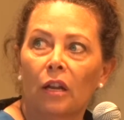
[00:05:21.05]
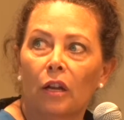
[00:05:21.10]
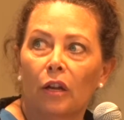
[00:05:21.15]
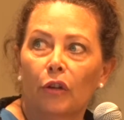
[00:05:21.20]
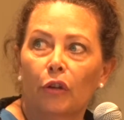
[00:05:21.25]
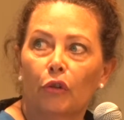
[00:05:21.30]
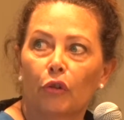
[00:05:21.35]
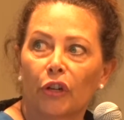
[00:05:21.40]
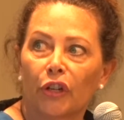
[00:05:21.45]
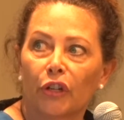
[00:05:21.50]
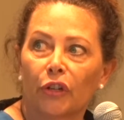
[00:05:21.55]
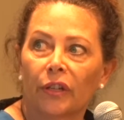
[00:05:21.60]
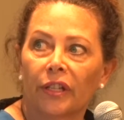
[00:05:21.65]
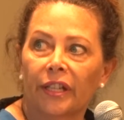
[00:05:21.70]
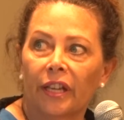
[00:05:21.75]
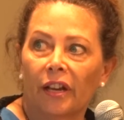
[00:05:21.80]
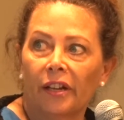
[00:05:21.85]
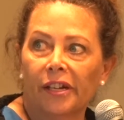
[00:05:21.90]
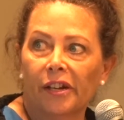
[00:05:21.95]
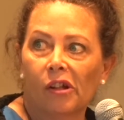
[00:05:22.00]
Nutritional
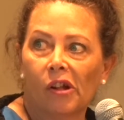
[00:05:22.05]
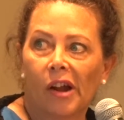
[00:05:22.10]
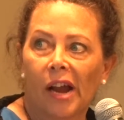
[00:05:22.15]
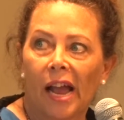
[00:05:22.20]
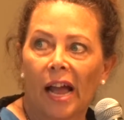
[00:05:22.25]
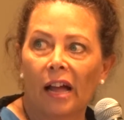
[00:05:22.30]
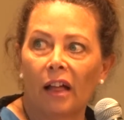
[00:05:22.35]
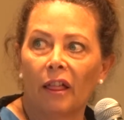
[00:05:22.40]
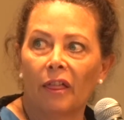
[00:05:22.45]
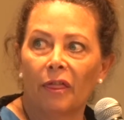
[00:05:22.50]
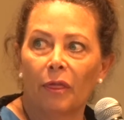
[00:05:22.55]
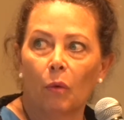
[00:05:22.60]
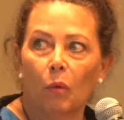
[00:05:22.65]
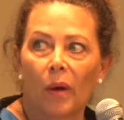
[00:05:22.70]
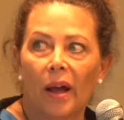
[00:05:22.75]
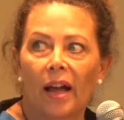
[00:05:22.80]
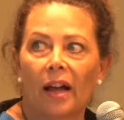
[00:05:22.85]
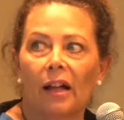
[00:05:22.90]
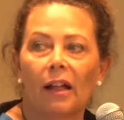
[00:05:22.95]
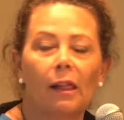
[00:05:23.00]
cellular health,
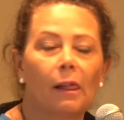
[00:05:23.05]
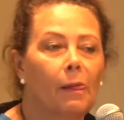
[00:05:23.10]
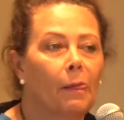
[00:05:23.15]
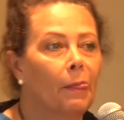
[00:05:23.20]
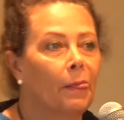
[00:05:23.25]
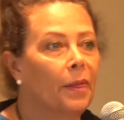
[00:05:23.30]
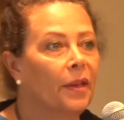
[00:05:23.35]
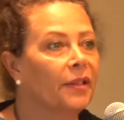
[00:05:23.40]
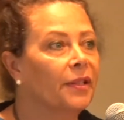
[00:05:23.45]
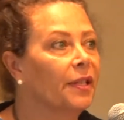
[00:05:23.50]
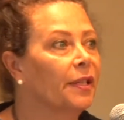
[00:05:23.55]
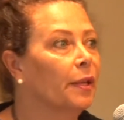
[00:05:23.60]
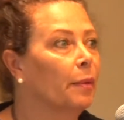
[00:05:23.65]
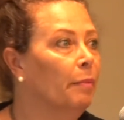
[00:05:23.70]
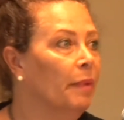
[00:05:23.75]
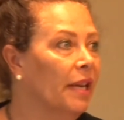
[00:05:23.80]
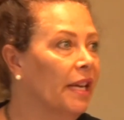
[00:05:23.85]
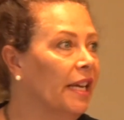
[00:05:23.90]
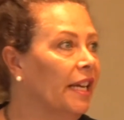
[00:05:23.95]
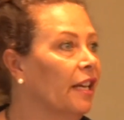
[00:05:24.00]
well, this is a
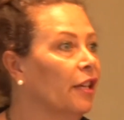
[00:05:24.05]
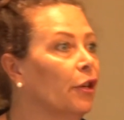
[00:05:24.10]
biggie,